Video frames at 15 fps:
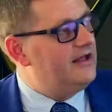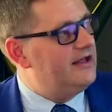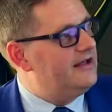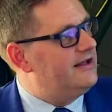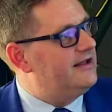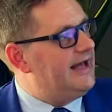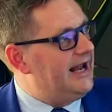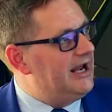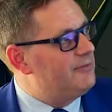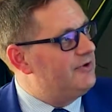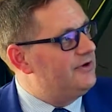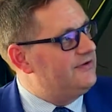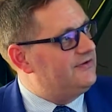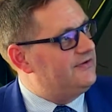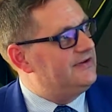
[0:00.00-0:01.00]

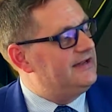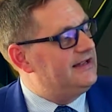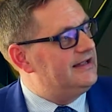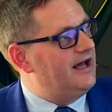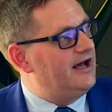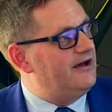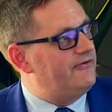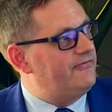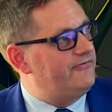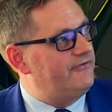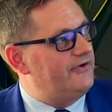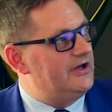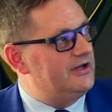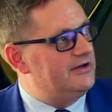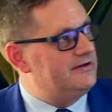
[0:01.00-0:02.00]
element of
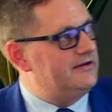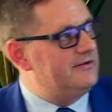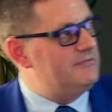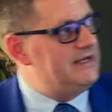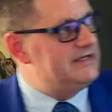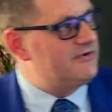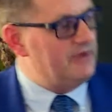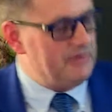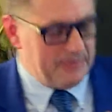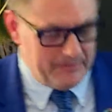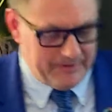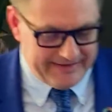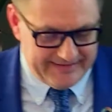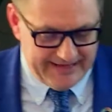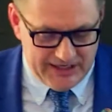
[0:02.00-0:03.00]
the means of
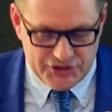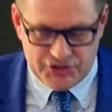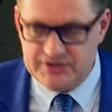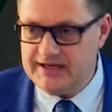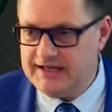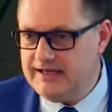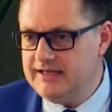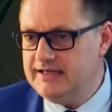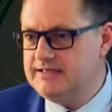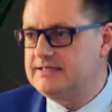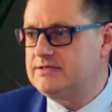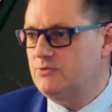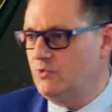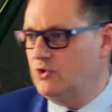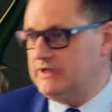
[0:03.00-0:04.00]
implementation
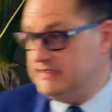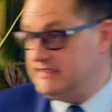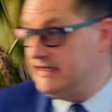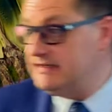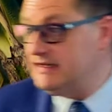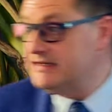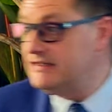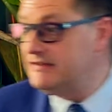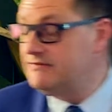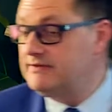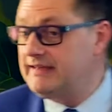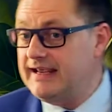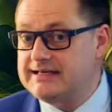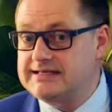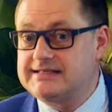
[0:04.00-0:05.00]
is what is said in the
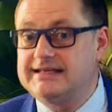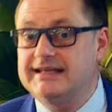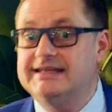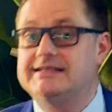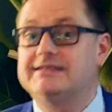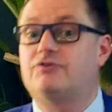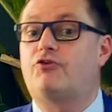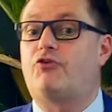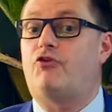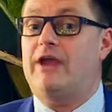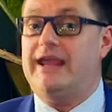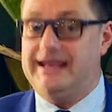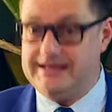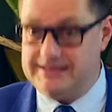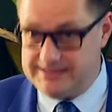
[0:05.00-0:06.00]
text is
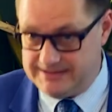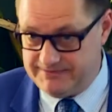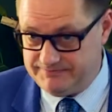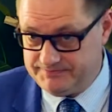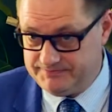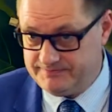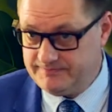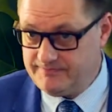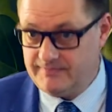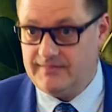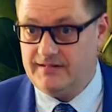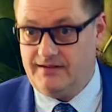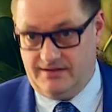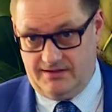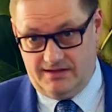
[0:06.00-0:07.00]
trade.
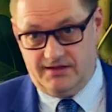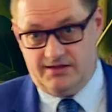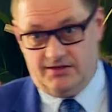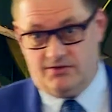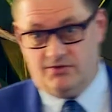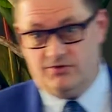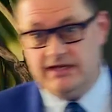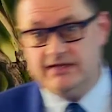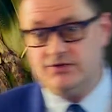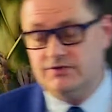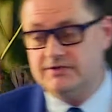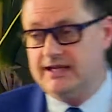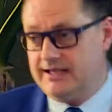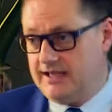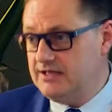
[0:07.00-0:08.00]
You need to
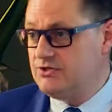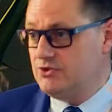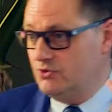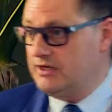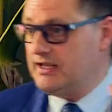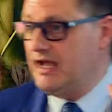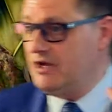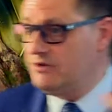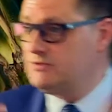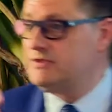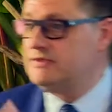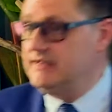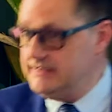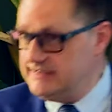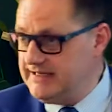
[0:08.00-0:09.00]
take into
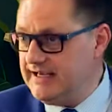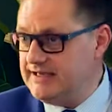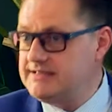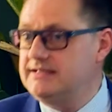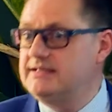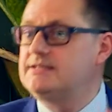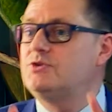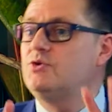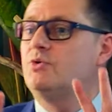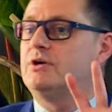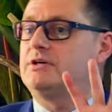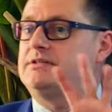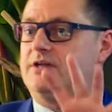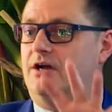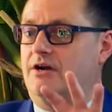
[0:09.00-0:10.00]
account this text is
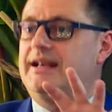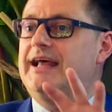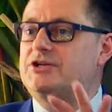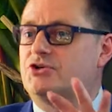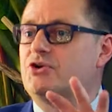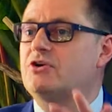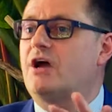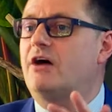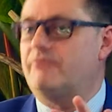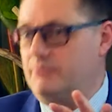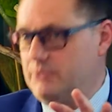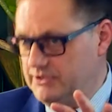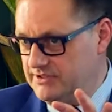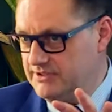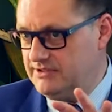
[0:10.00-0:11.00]
towards our national
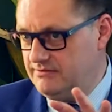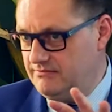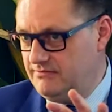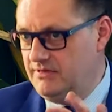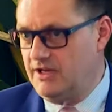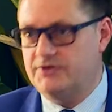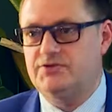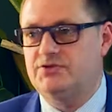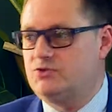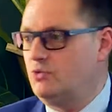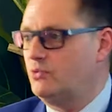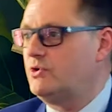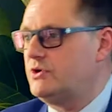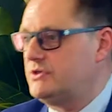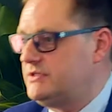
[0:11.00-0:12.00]
governments, not
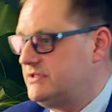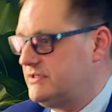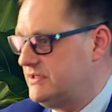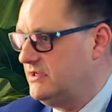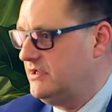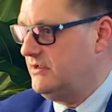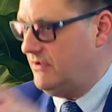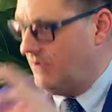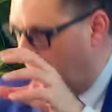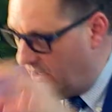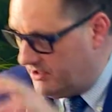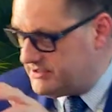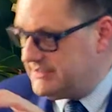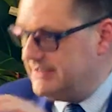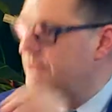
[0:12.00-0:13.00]
towards
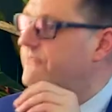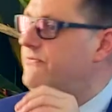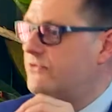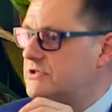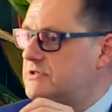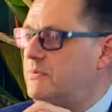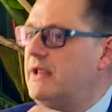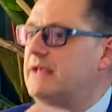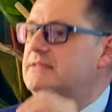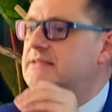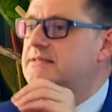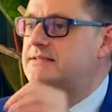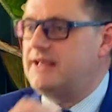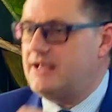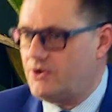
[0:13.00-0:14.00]
us in the first place
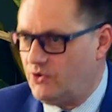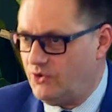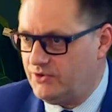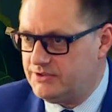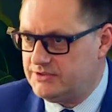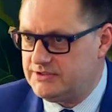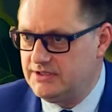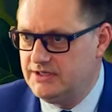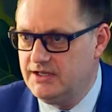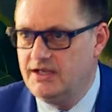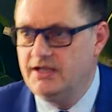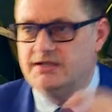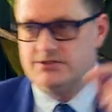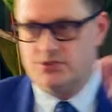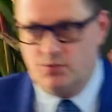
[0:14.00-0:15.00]
as stakeholders.
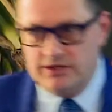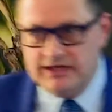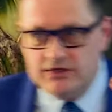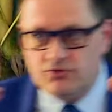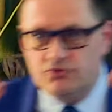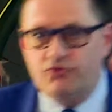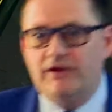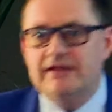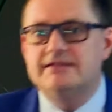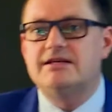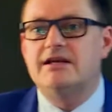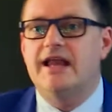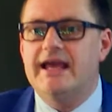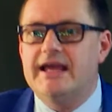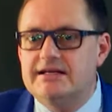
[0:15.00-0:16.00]
So we need to
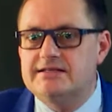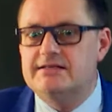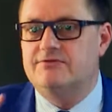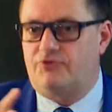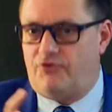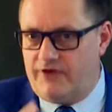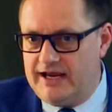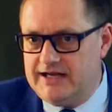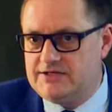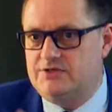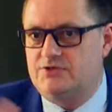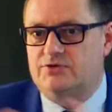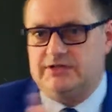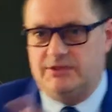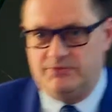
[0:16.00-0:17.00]
translate trade
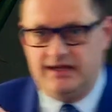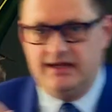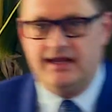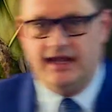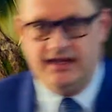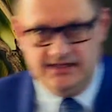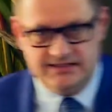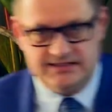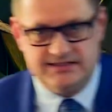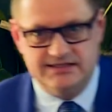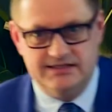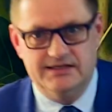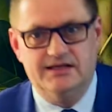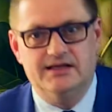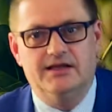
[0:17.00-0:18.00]
to something else.
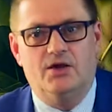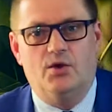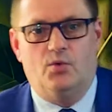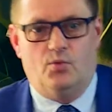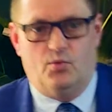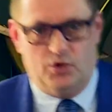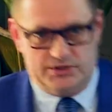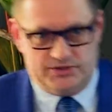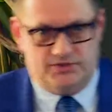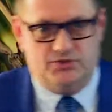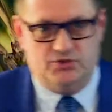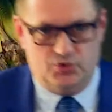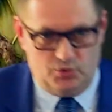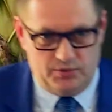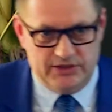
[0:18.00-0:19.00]
What
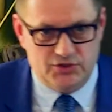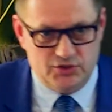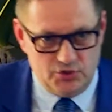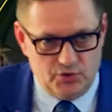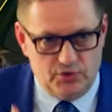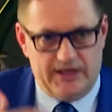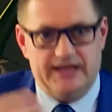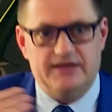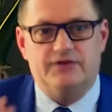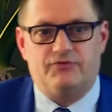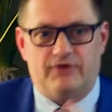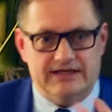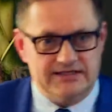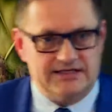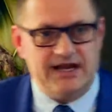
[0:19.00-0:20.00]
do we do in the
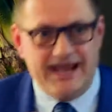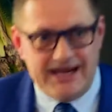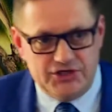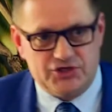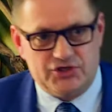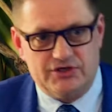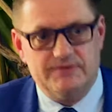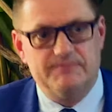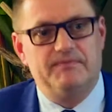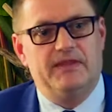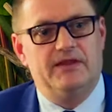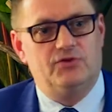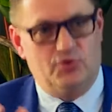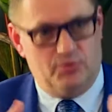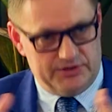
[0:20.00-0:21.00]
translation
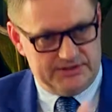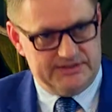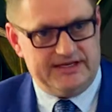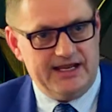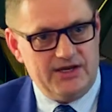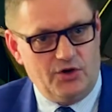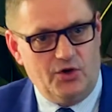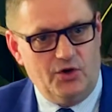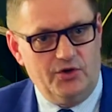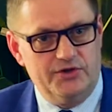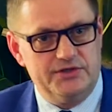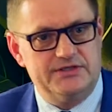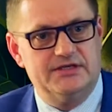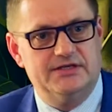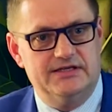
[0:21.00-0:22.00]
towards
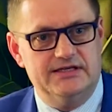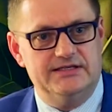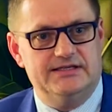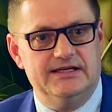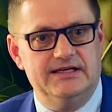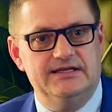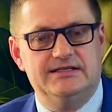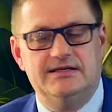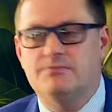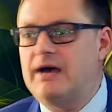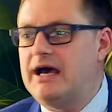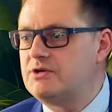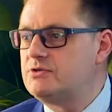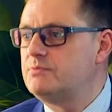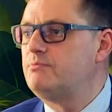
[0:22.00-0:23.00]
stakeholders? This is
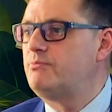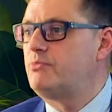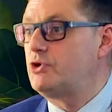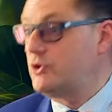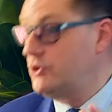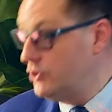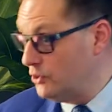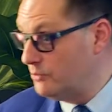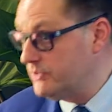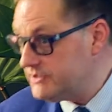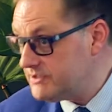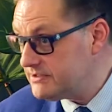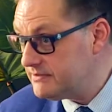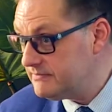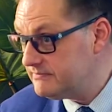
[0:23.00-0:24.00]
about procurement.